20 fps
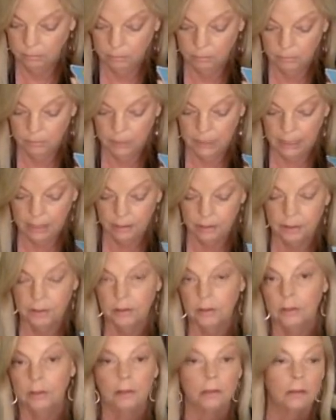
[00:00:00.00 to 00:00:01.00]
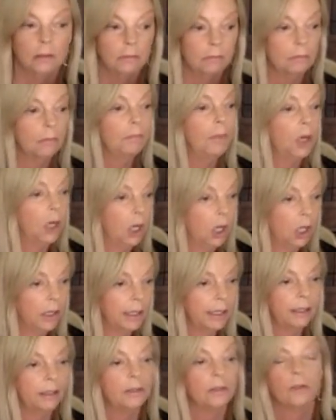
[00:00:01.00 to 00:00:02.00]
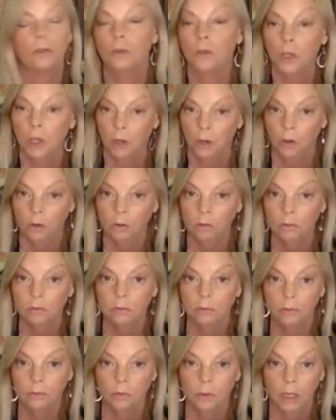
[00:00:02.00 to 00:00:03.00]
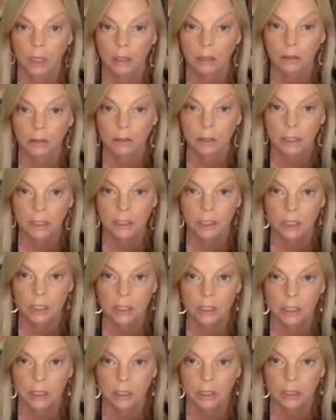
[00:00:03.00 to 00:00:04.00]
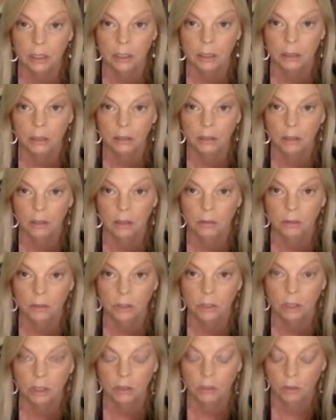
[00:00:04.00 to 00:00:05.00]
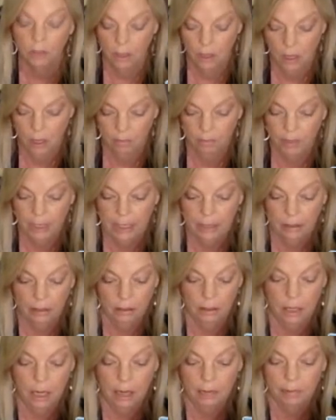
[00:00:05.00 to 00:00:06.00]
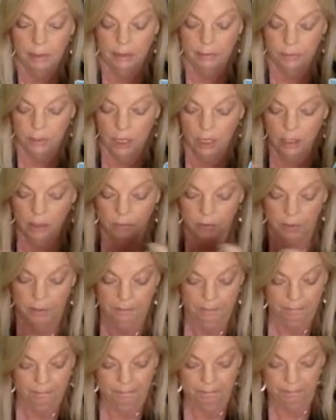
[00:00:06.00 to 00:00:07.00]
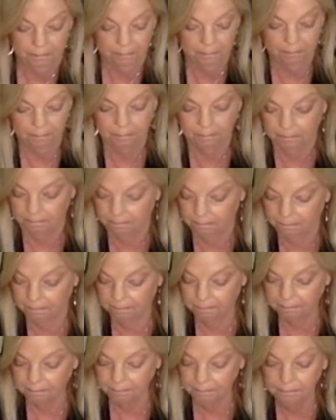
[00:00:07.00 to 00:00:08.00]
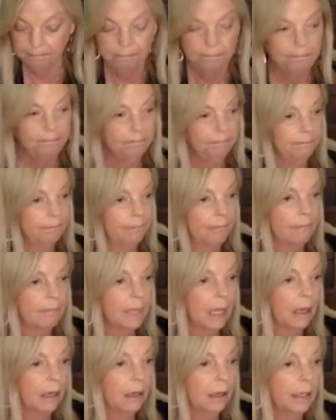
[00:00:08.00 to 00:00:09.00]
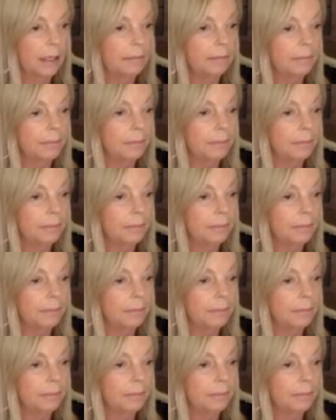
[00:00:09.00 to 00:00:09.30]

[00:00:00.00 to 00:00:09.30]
The answer is, Paul, is no for DJT getting the own show, but I believe Donnie will. All right.